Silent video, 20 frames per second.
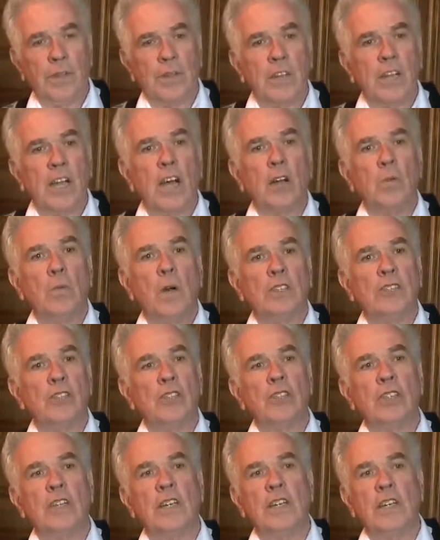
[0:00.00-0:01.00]
God wants
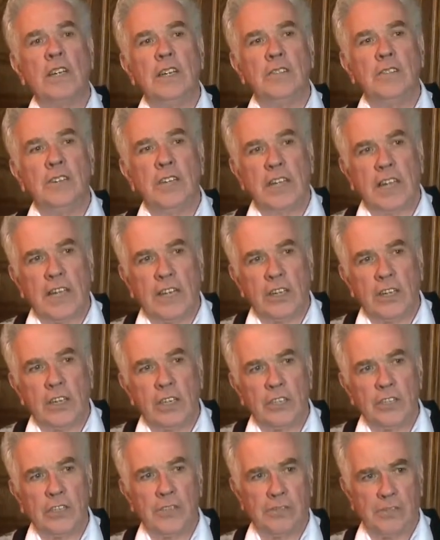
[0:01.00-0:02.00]
us to live together
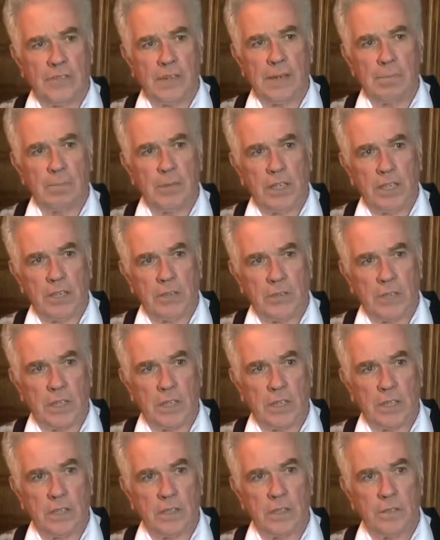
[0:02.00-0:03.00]
as the family of
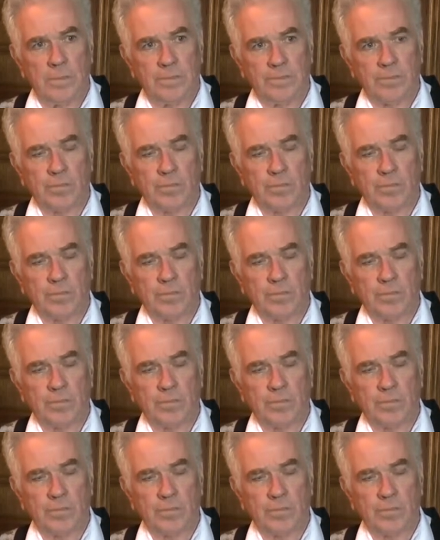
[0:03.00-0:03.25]
God.